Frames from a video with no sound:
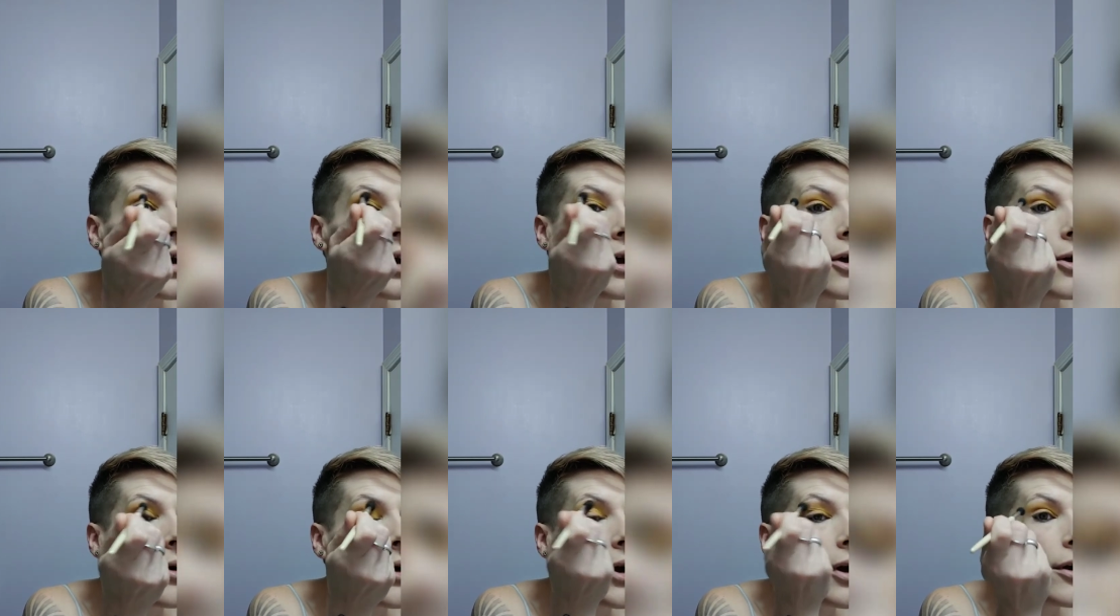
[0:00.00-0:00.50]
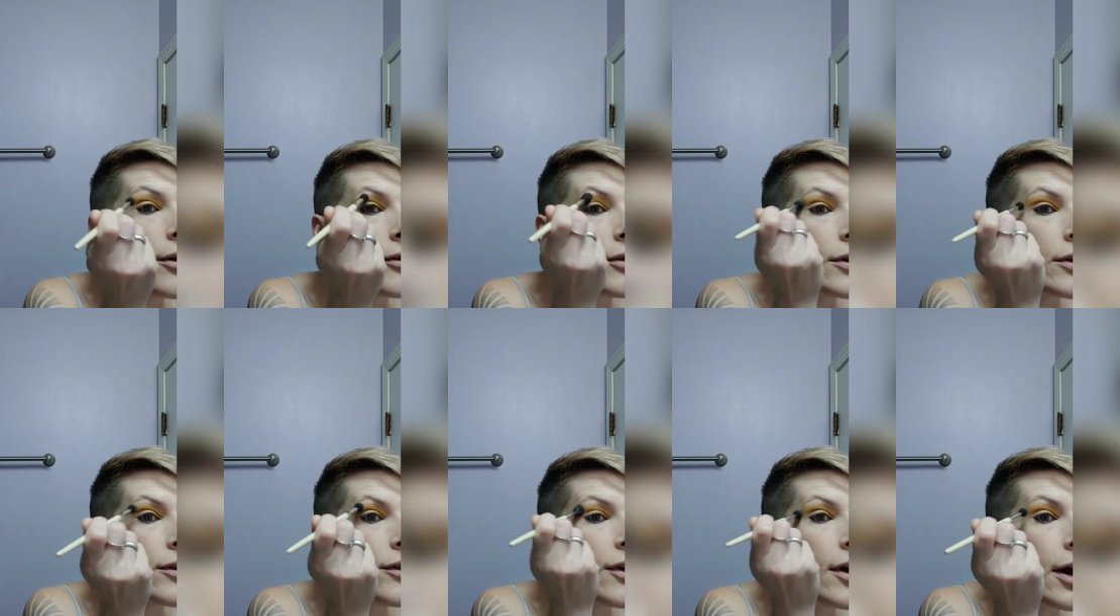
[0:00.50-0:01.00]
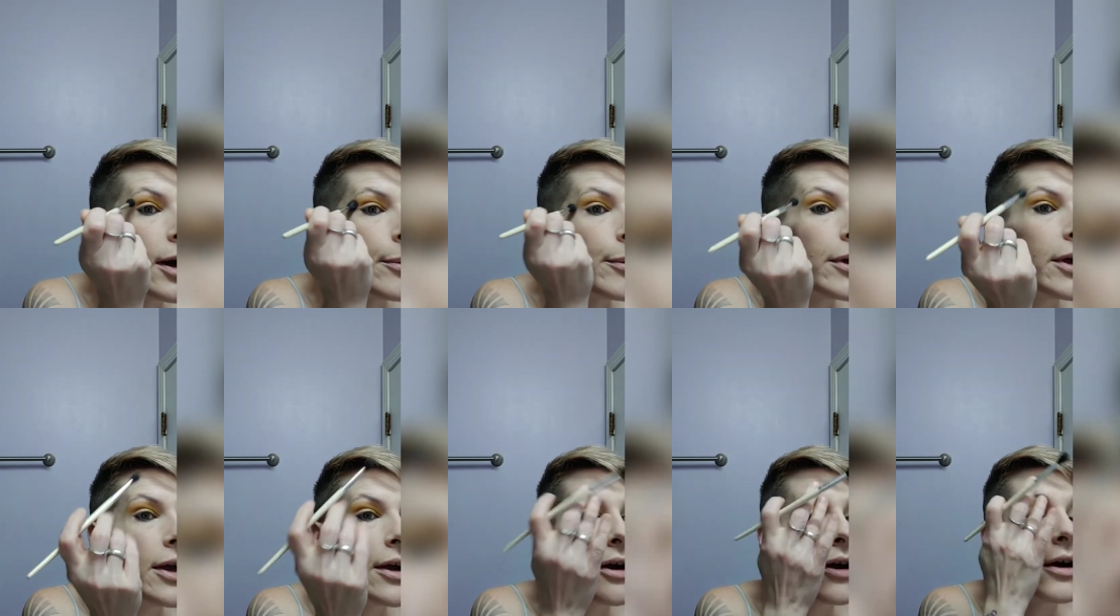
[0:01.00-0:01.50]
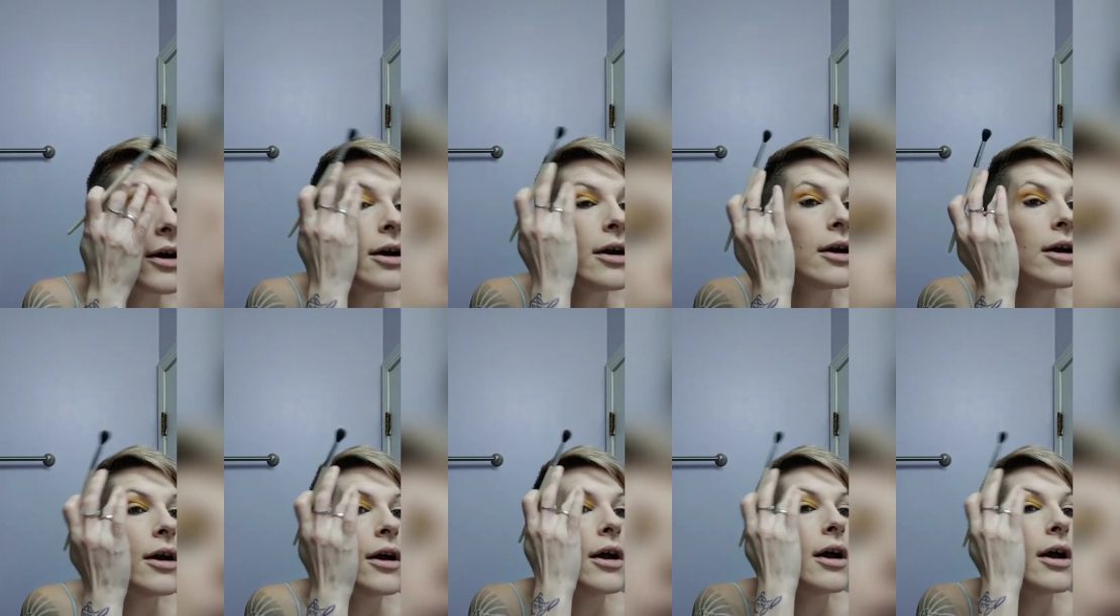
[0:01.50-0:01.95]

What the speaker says: going over the top here.